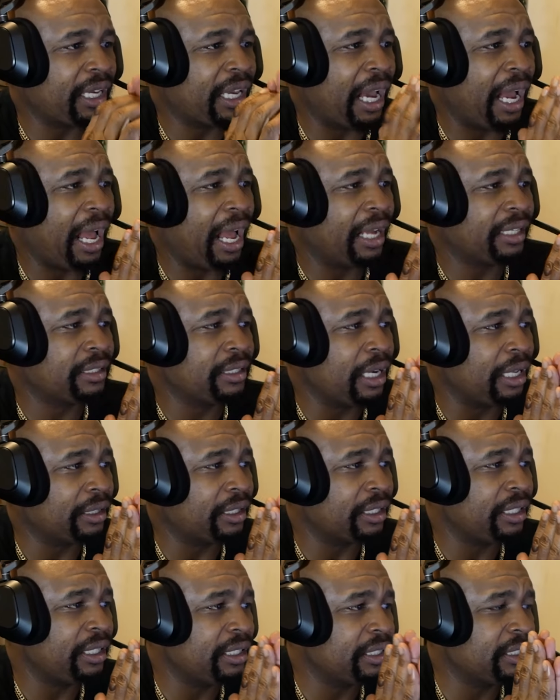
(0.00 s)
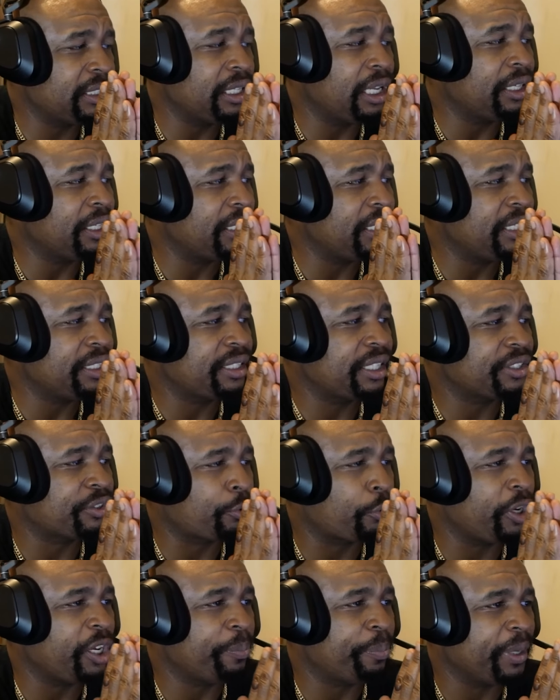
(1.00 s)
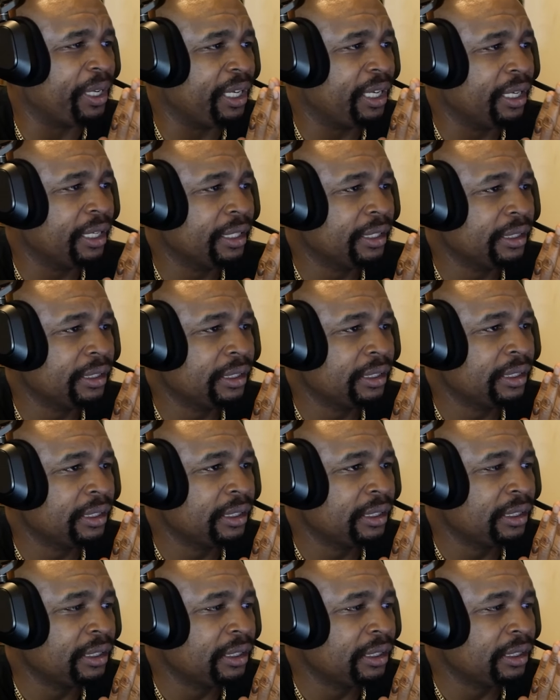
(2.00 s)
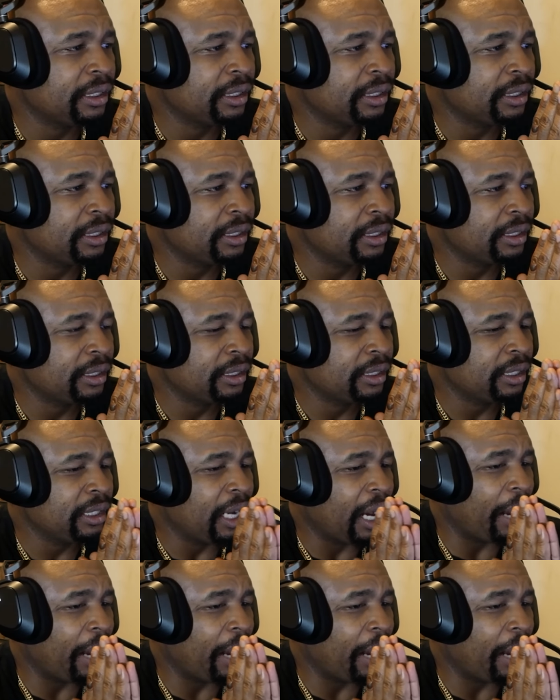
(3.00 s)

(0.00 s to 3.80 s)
Yeah, Jim Gannon's doing the K2, he's got a couple of lights on it, you know, so we don't know.